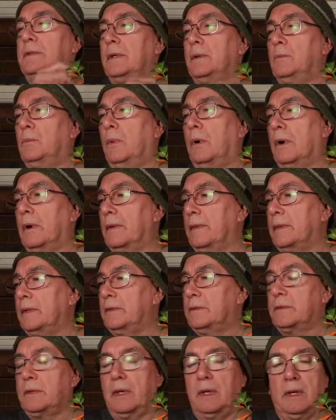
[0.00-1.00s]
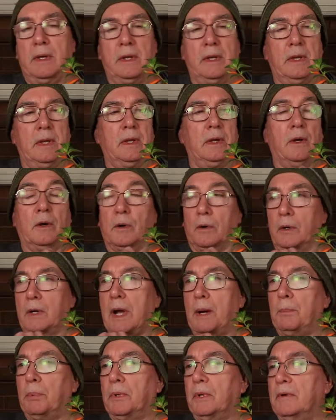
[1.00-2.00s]
did water these, or a
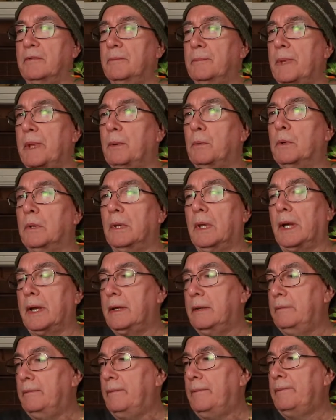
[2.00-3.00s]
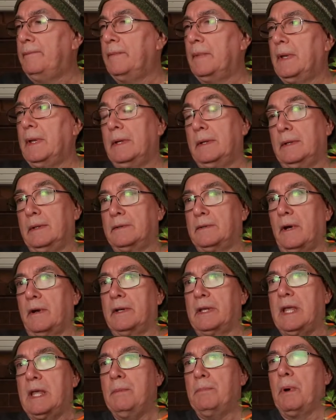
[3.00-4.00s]
couple of them that were light. It's
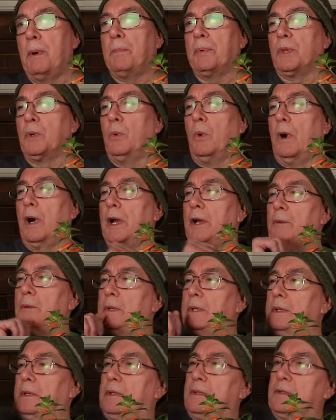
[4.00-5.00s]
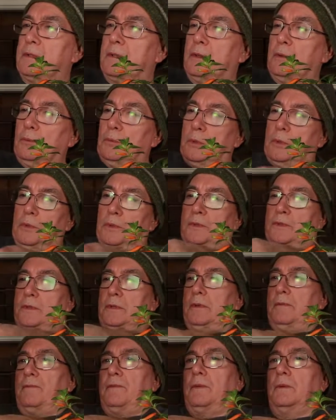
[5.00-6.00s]
hard to keep up with the watering because of the roots.
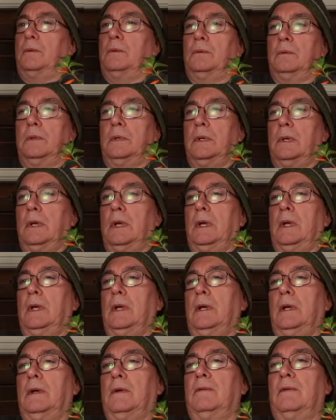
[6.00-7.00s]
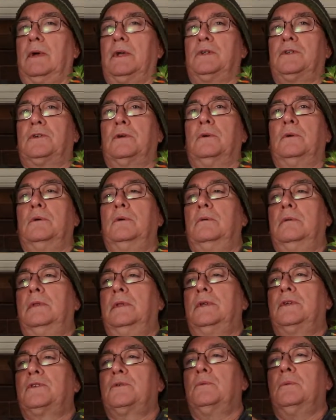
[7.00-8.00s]
If I show you
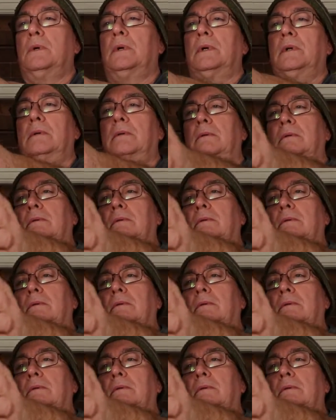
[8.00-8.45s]
this one